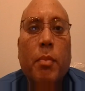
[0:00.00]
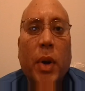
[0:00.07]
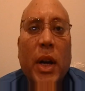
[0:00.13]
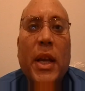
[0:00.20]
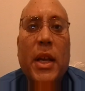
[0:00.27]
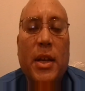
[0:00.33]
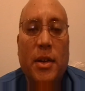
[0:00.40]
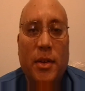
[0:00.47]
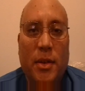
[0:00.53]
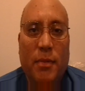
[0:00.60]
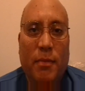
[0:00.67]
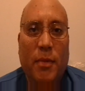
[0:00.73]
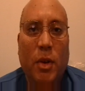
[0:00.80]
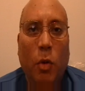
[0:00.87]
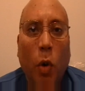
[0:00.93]
Please
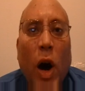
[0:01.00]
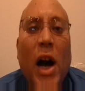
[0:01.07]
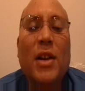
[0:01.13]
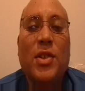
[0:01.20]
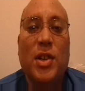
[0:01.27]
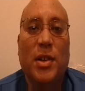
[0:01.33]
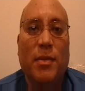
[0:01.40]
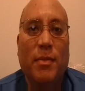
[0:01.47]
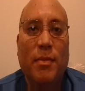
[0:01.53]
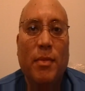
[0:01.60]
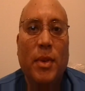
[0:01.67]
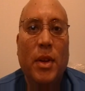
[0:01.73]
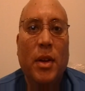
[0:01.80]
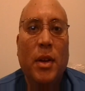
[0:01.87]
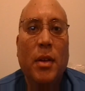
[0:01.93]
watch it
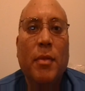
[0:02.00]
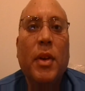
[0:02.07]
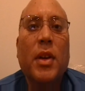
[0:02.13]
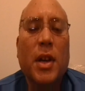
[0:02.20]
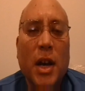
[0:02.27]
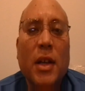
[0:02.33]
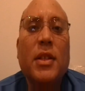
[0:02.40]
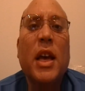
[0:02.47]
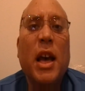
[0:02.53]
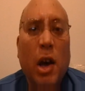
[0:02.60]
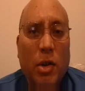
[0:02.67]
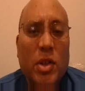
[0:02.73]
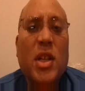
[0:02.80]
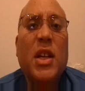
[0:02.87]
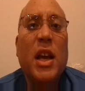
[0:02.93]
because
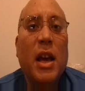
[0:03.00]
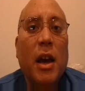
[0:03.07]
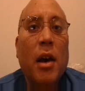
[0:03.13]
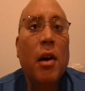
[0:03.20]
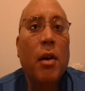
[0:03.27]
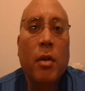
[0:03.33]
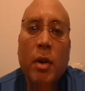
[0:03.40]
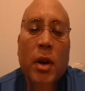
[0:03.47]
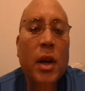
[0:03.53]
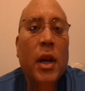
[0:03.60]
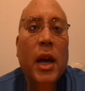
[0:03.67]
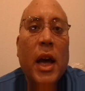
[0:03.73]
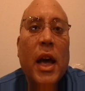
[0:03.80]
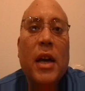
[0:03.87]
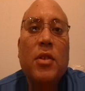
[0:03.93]
LTL
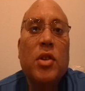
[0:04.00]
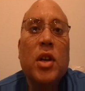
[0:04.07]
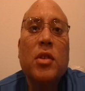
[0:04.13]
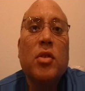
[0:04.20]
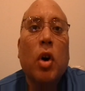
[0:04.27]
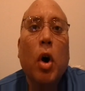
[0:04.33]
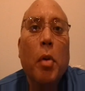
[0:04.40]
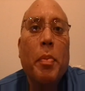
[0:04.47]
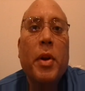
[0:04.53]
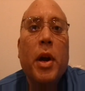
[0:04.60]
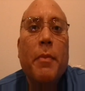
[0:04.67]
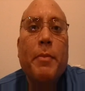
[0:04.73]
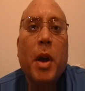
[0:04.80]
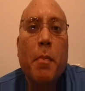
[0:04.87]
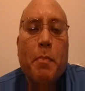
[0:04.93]
had just opened
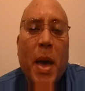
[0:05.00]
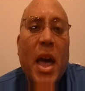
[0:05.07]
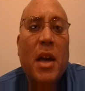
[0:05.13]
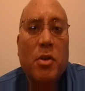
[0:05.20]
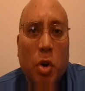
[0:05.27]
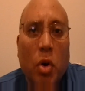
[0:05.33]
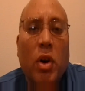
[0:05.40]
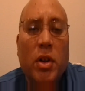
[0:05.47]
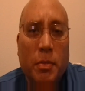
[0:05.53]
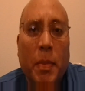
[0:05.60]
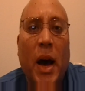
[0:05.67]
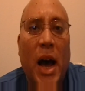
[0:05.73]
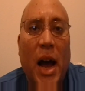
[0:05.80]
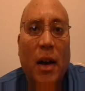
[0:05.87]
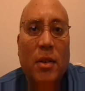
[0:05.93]
up your Pandora's
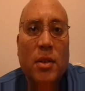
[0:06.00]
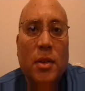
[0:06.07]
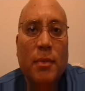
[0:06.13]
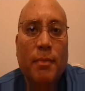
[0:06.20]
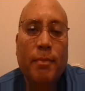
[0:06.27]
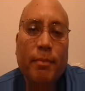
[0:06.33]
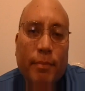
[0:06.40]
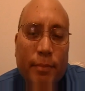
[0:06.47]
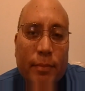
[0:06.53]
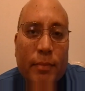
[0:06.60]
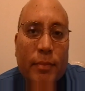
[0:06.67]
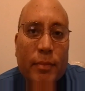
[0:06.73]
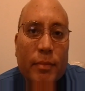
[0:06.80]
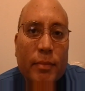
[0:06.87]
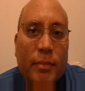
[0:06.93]
box.
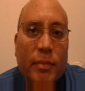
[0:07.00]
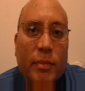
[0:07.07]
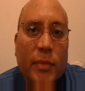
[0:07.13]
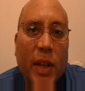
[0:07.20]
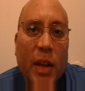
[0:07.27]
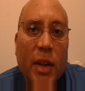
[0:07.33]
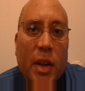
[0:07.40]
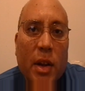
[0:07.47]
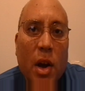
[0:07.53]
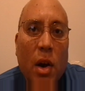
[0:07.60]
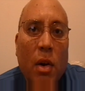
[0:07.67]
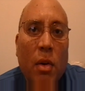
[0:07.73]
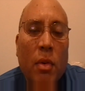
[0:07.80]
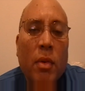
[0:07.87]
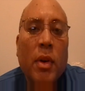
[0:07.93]
There you
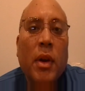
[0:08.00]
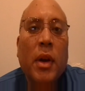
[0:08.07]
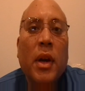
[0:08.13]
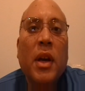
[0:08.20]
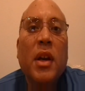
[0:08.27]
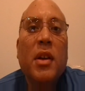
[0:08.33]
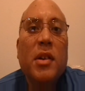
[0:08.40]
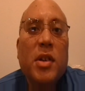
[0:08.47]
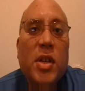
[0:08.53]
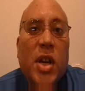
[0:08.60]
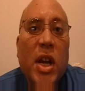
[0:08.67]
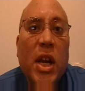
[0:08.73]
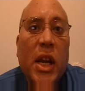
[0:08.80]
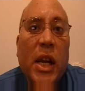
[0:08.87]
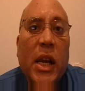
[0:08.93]
go.
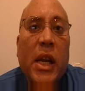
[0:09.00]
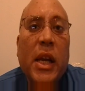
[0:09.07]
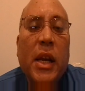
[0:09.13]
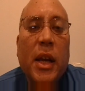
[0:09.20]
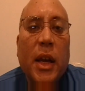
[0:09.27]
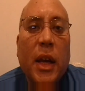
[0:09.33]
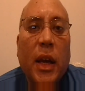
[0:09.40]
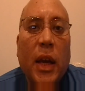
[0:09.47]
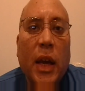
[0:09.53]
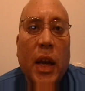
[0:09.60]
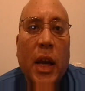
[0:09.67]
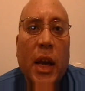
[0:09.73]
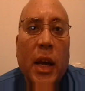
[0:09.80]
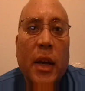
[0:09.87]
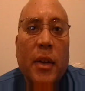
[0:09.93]
D
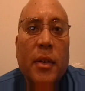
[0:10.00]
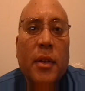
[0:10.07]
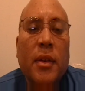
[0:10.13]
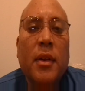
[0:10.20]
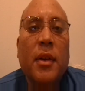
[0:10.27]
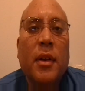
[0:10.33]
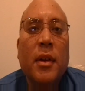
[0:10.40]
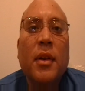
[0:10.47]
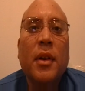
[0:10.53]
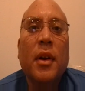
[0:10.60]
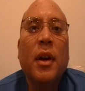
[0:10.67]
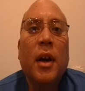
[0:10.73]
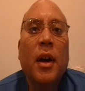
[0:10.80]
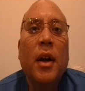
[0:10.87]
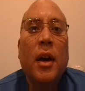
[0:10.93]
N. I
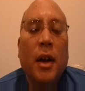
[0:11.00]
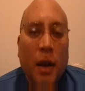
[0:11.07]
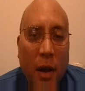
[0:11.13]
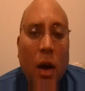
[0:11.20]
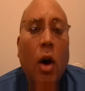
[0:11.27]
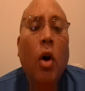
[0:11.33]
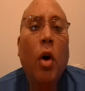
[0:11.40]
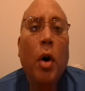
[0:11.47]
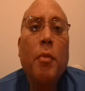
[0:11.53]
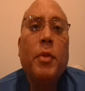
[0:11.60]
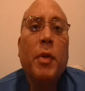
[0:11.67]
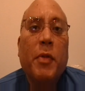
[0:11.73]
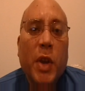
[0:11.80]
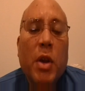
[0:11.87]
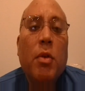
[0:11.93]

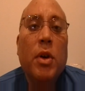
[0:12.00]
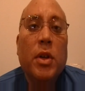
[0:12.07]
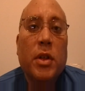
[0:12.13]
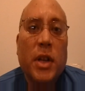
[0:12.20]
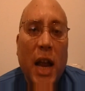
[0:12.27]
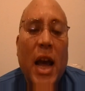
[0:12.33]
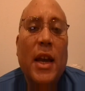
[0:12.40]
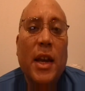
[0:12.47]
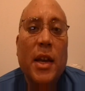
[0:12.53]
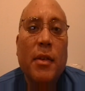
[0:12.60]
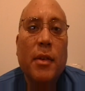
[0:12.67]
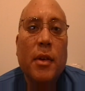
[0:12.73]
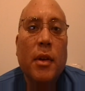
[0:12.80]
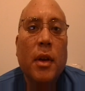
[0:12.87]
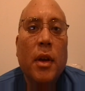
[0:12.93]
hope the viewers like it.